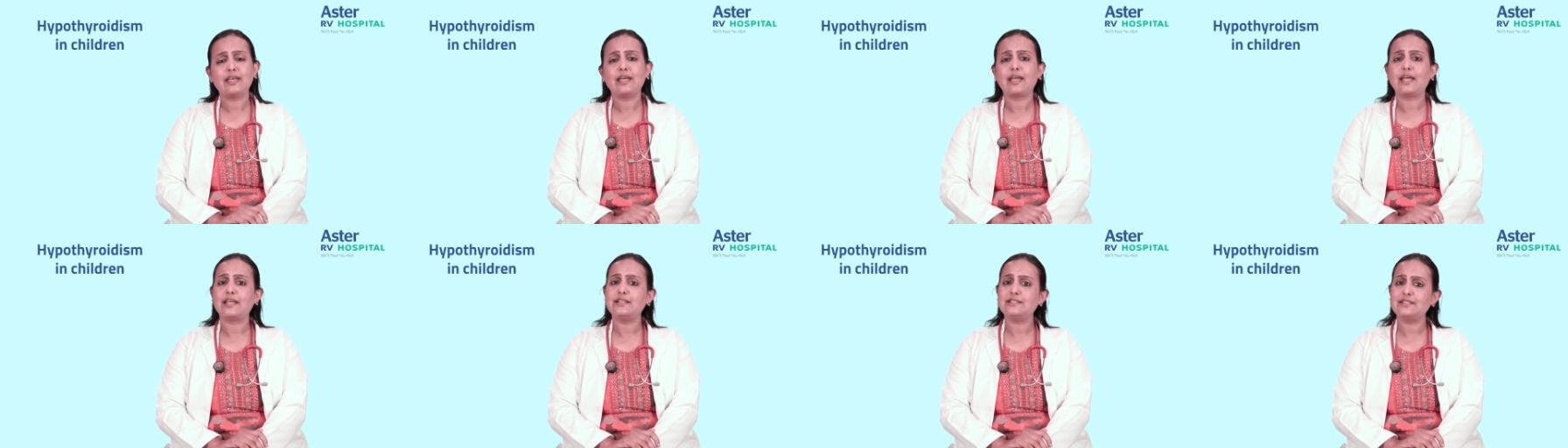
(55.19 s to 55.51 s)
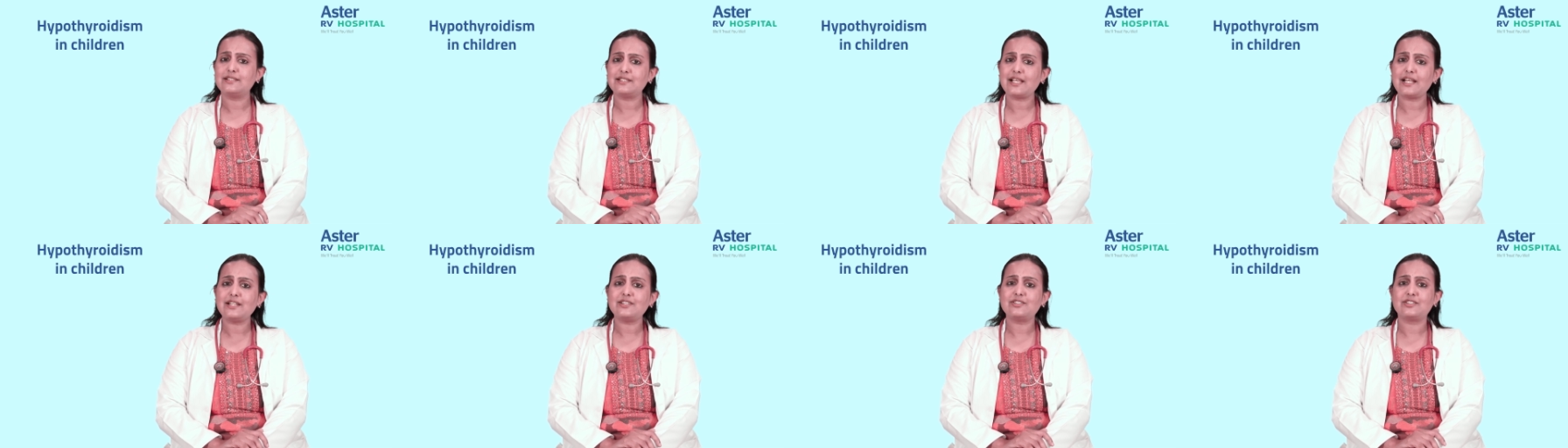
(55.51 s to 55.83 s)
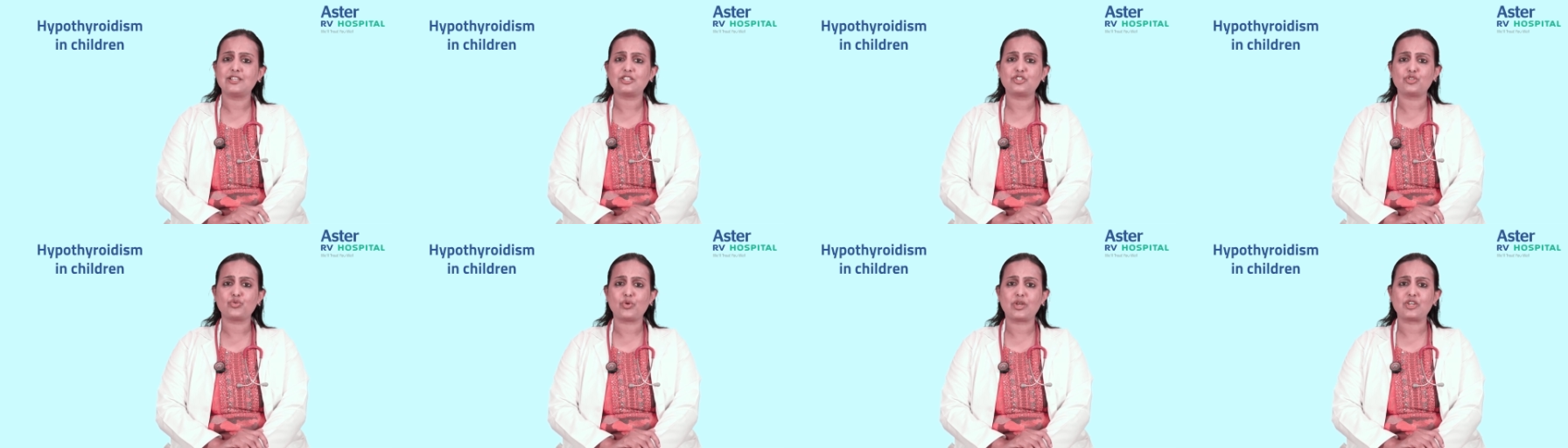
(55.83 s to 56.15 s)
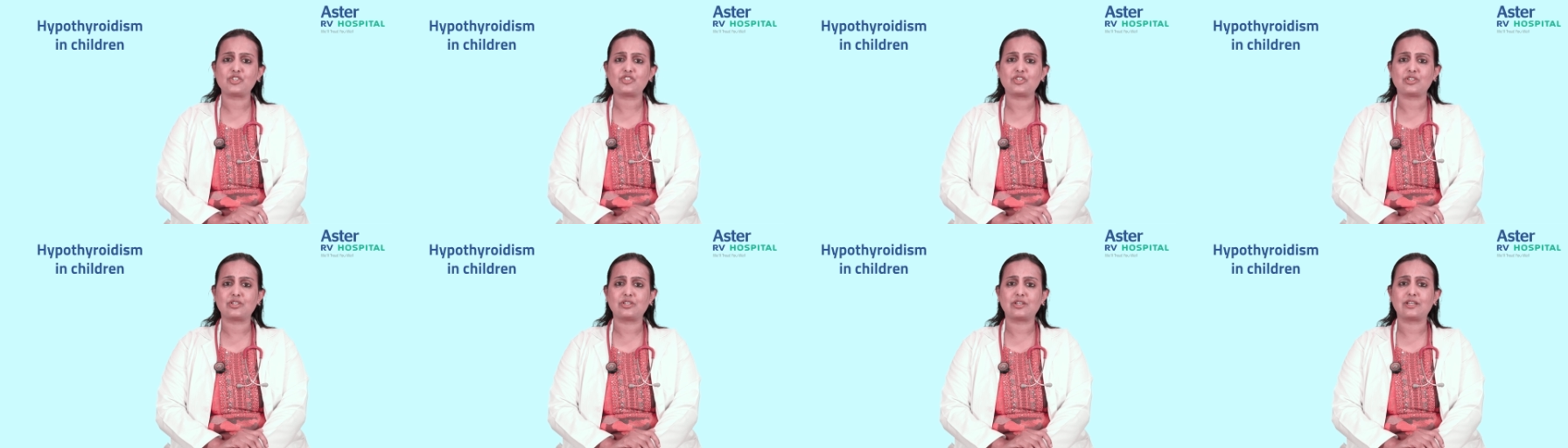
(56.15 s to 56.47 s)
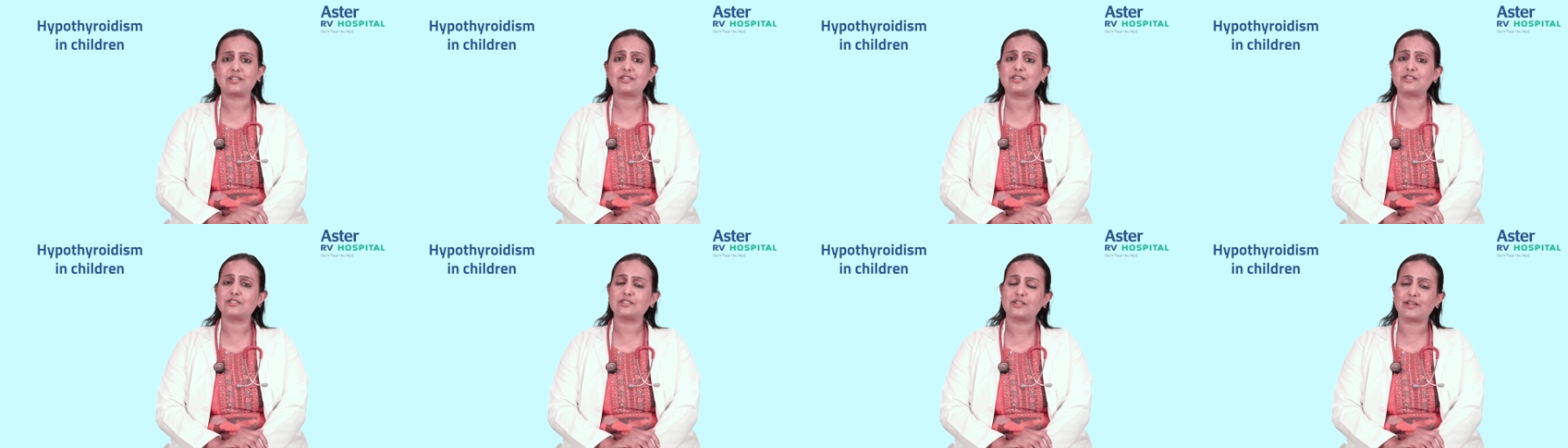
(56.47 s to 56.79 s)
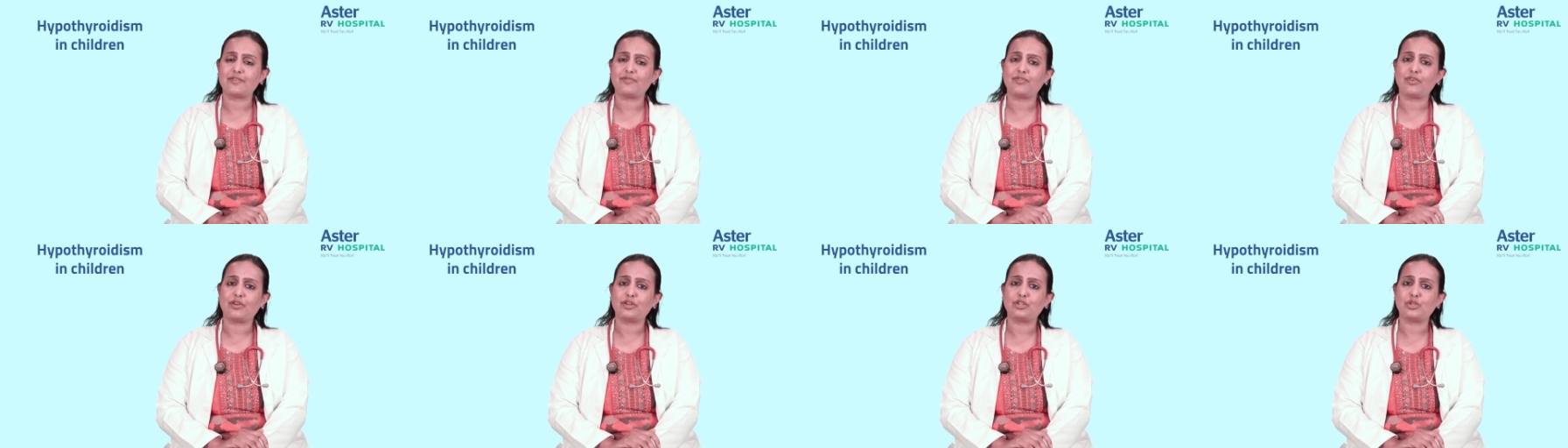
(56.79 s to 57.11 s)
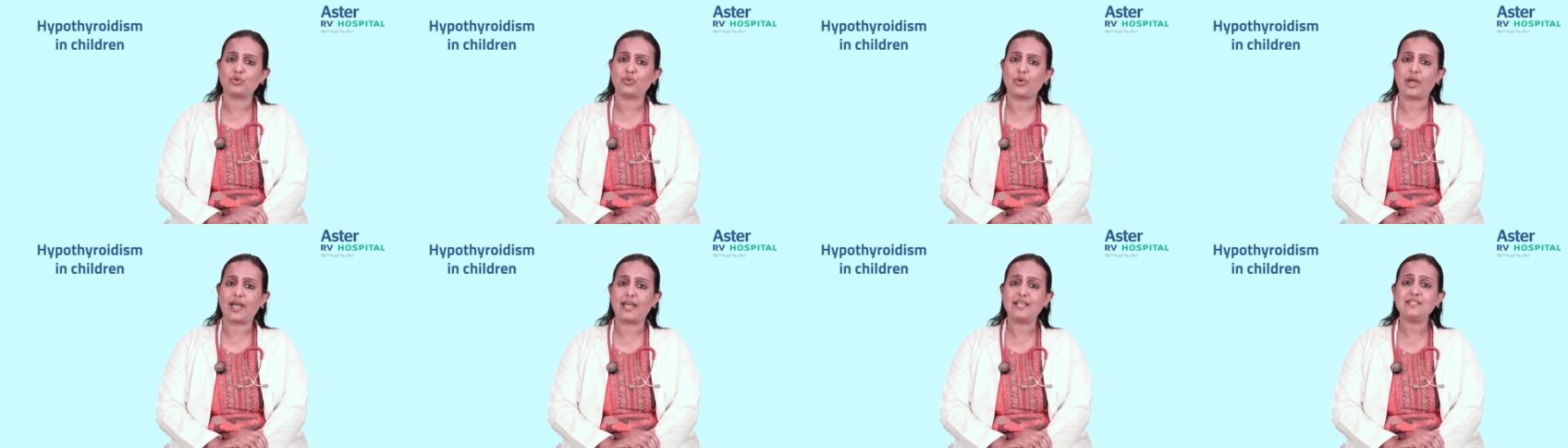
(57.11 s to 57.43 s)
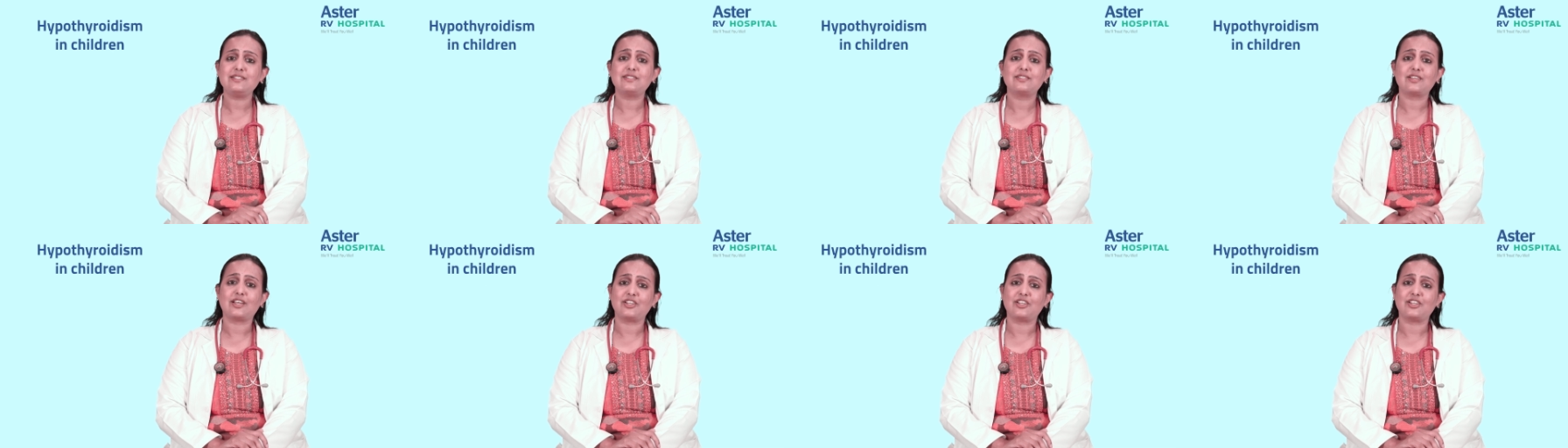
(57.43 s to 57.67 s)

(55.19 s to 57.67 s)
In such situation, it is referred to as